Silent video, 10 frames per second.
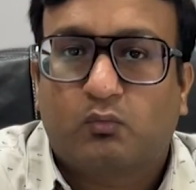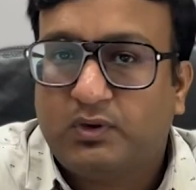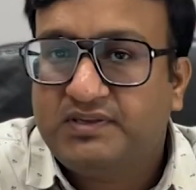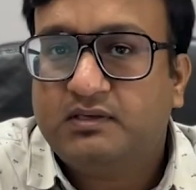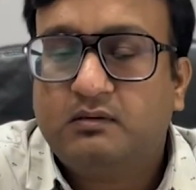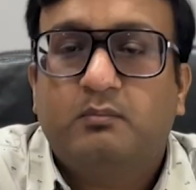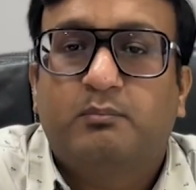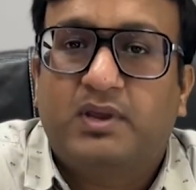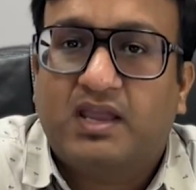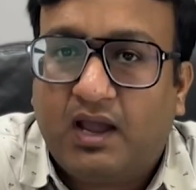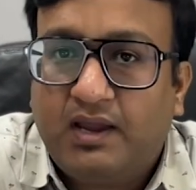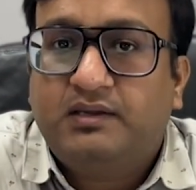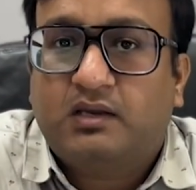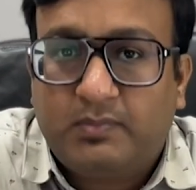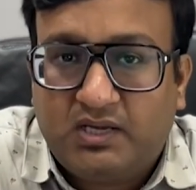The reason
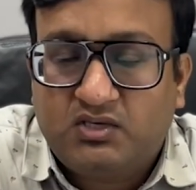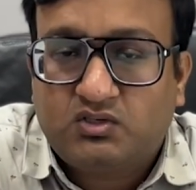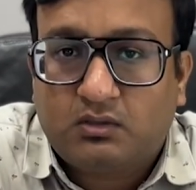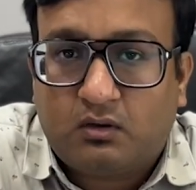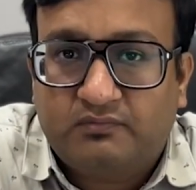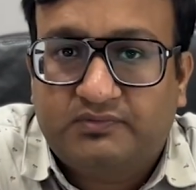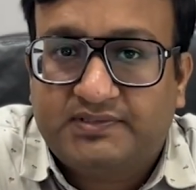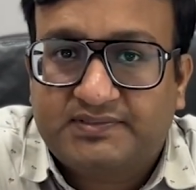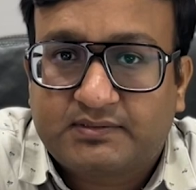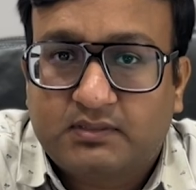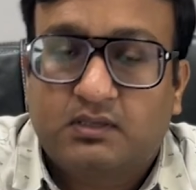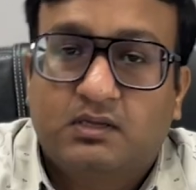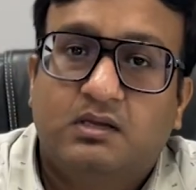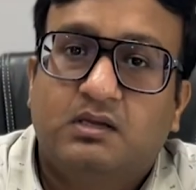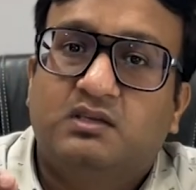behind termination of these
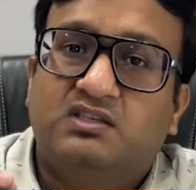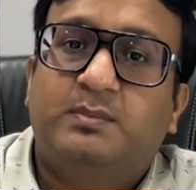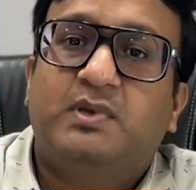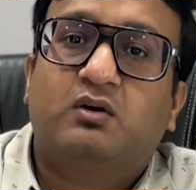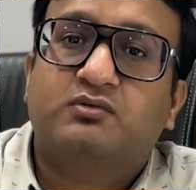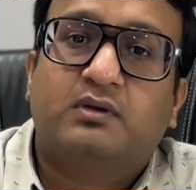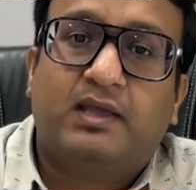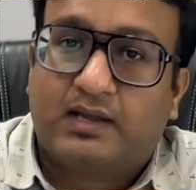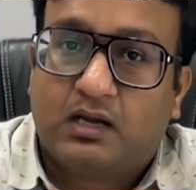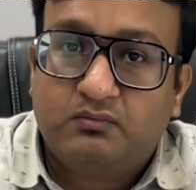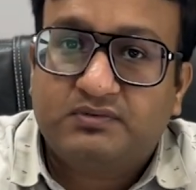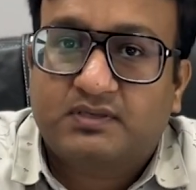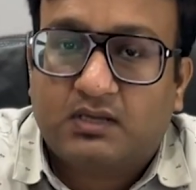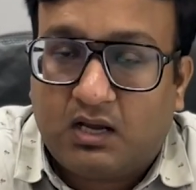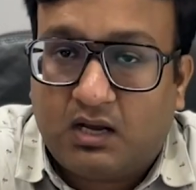GP console
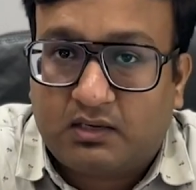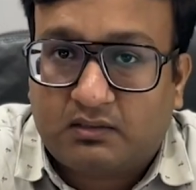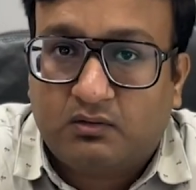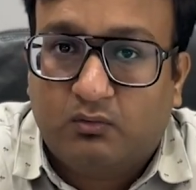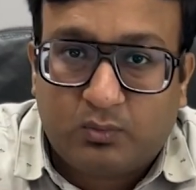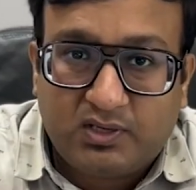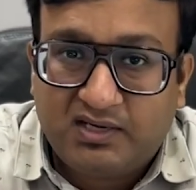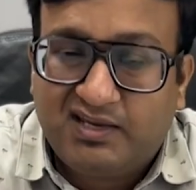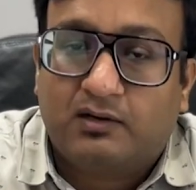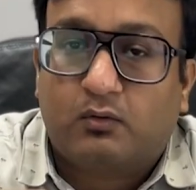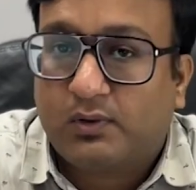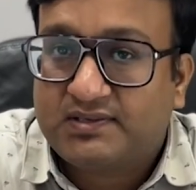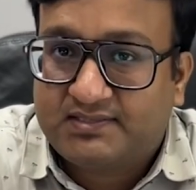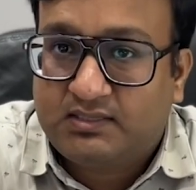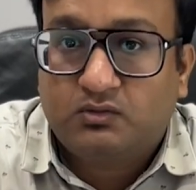accounts are really
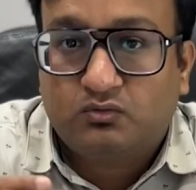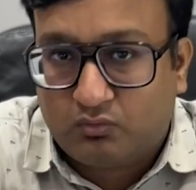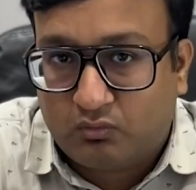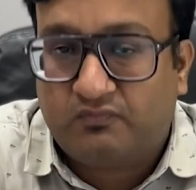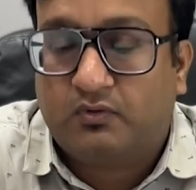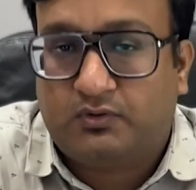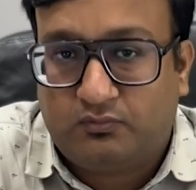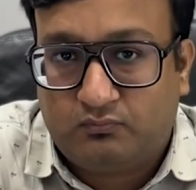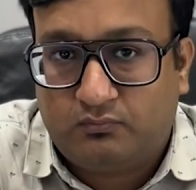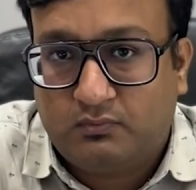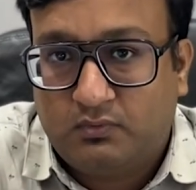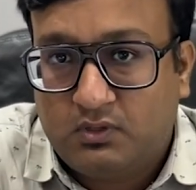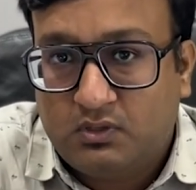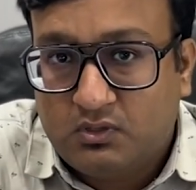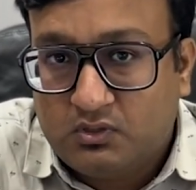interesting to know for you.
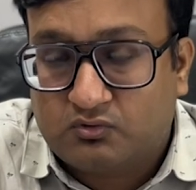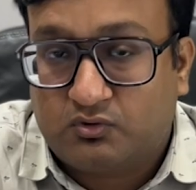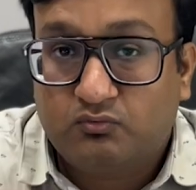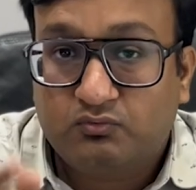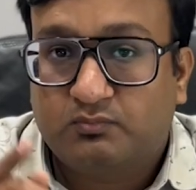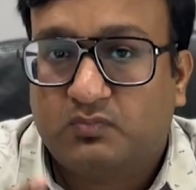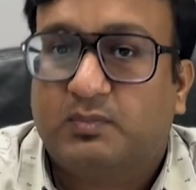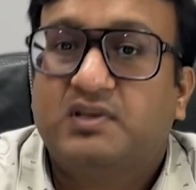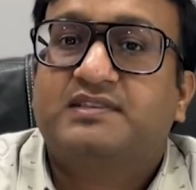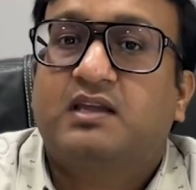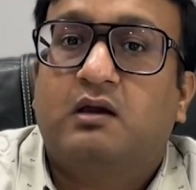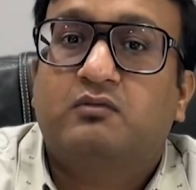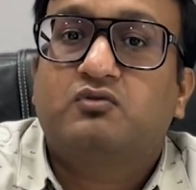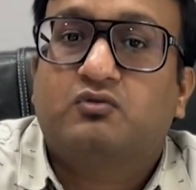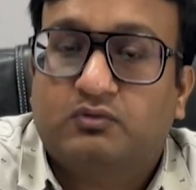So you must
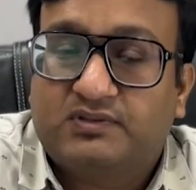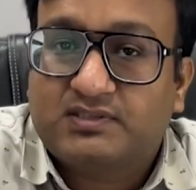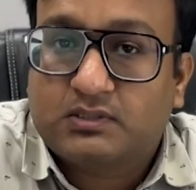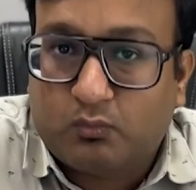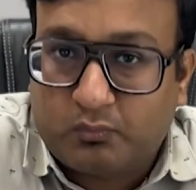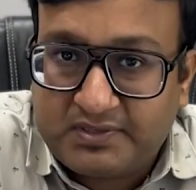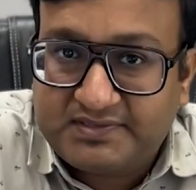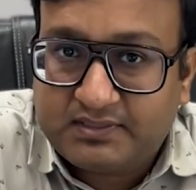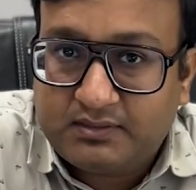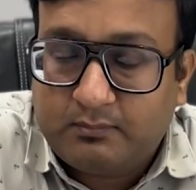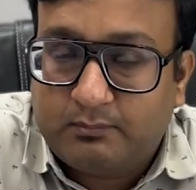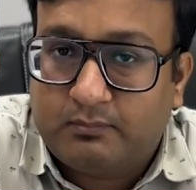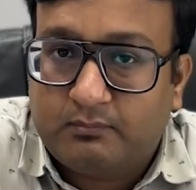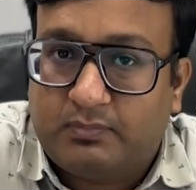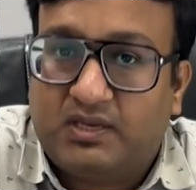have to know this reason
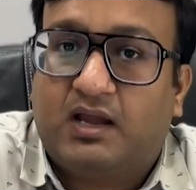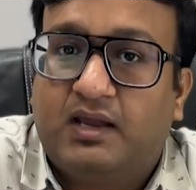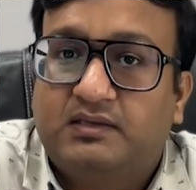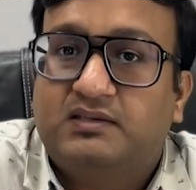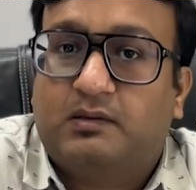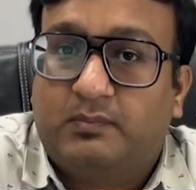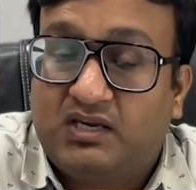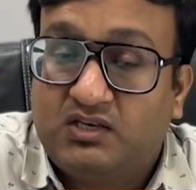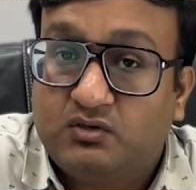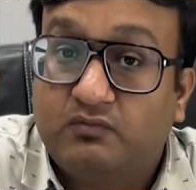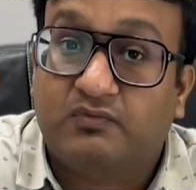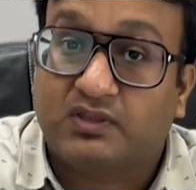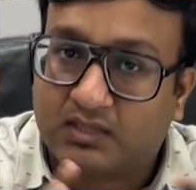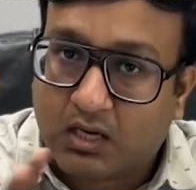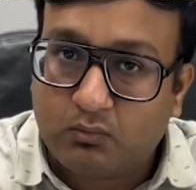behind
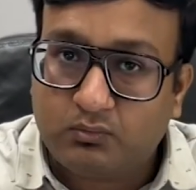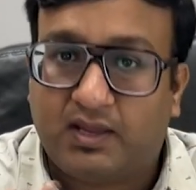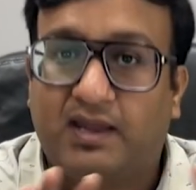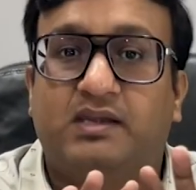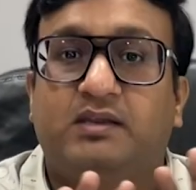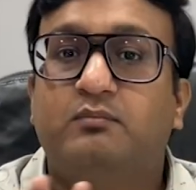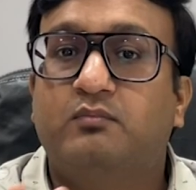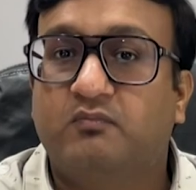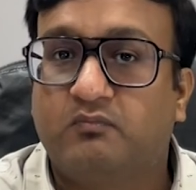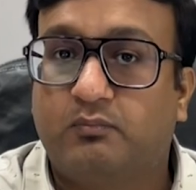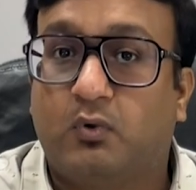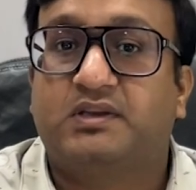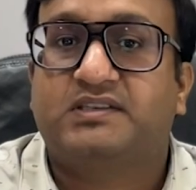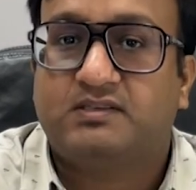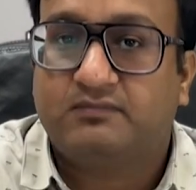determination without any
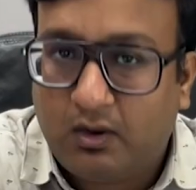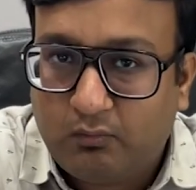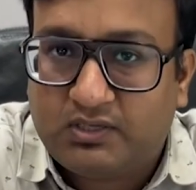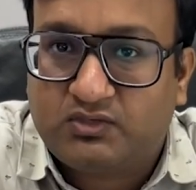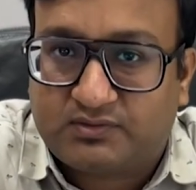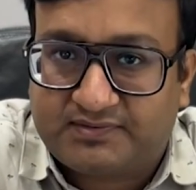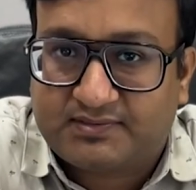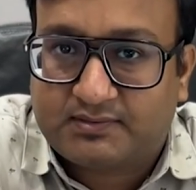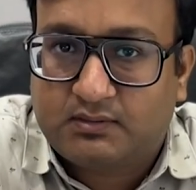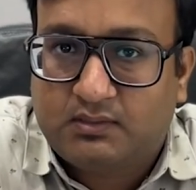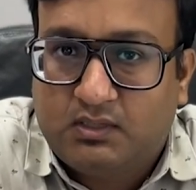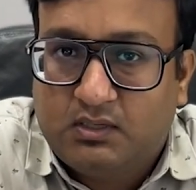policy violations.